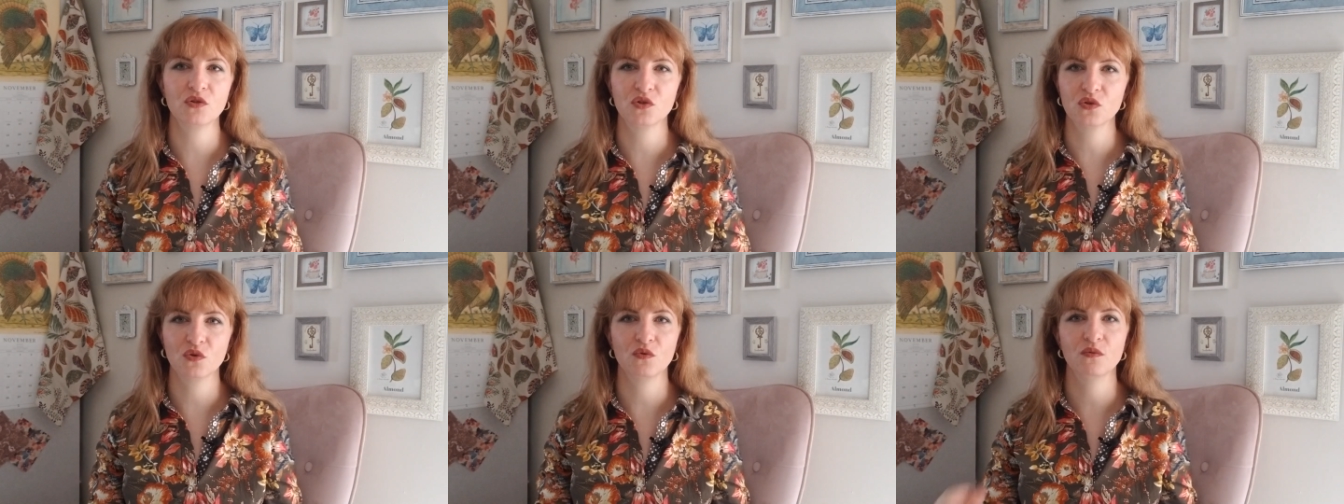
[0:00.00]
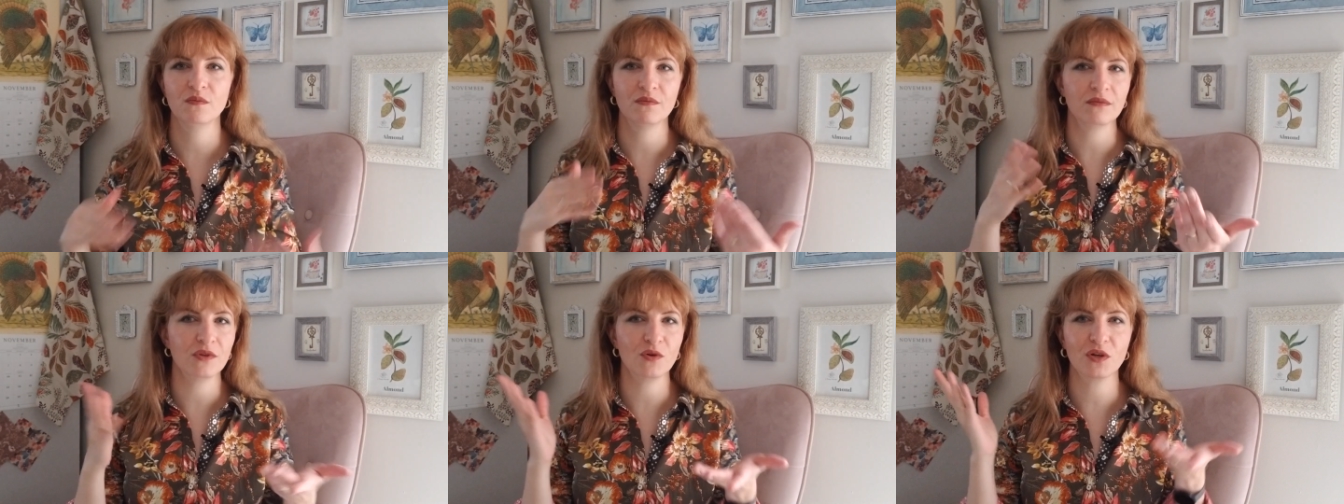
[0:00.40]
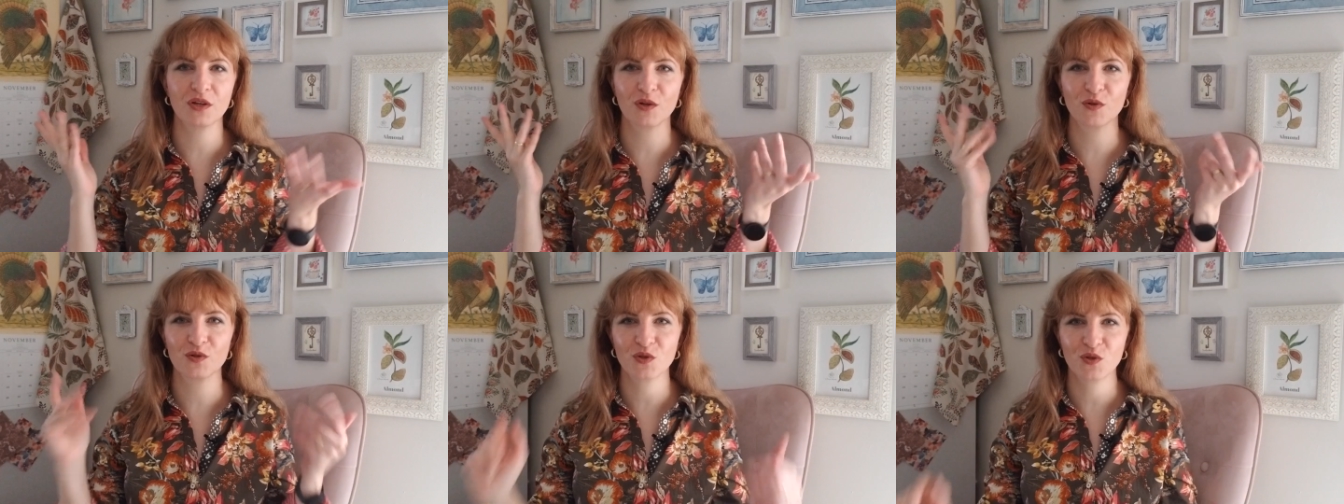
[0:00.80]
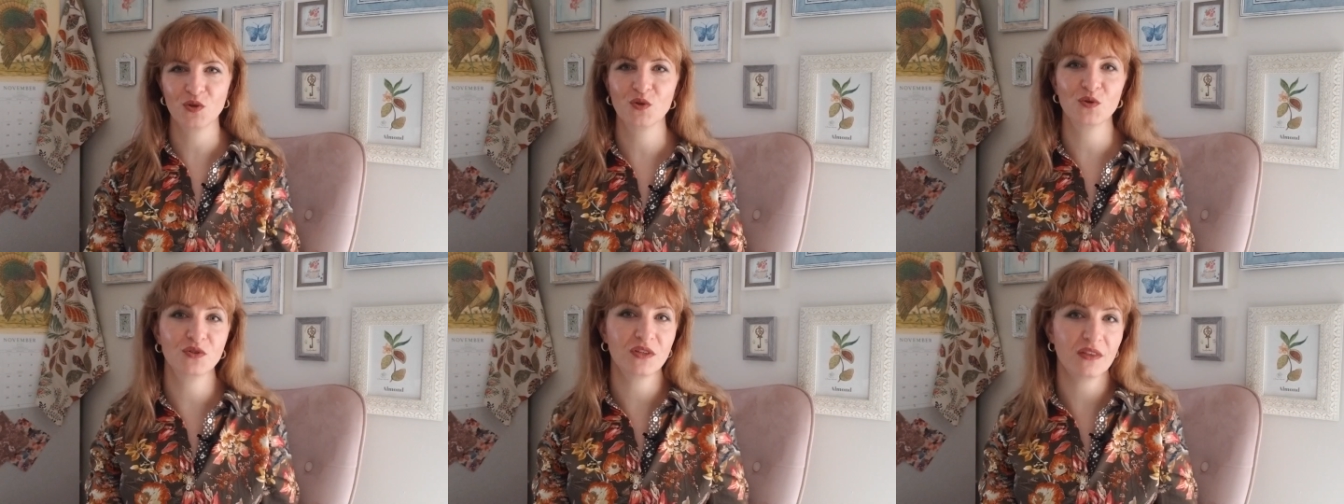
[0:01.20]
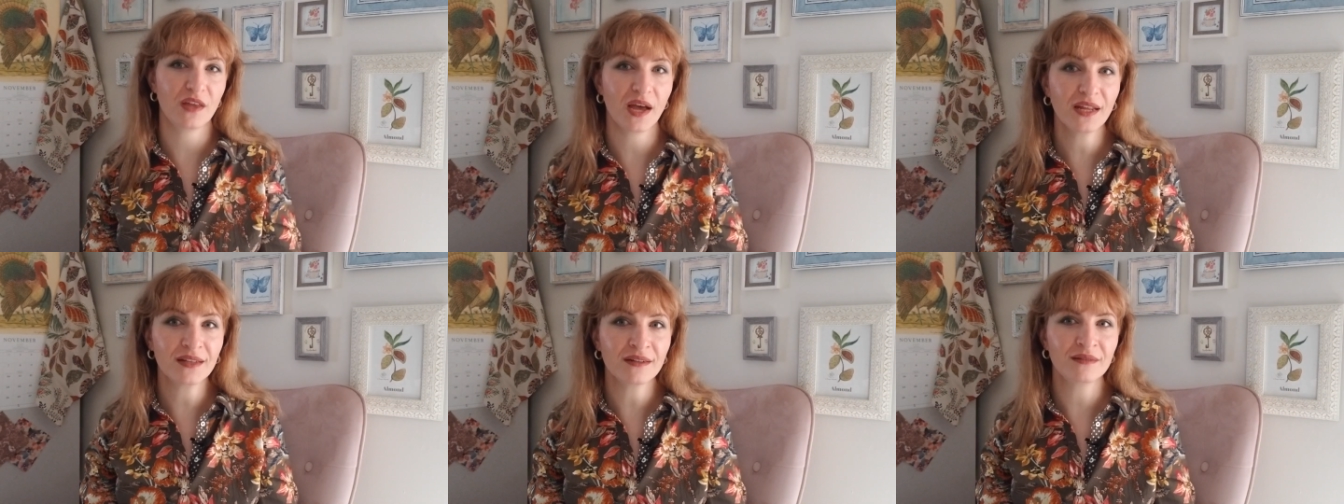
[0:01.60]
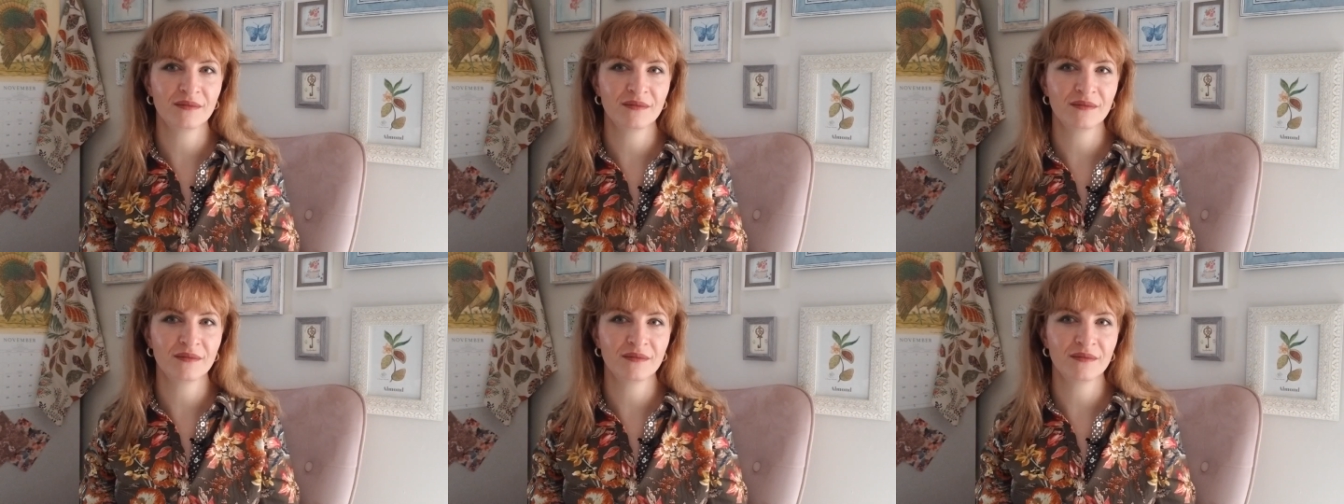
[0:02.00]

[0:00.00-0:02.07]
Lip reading: so you can also use that.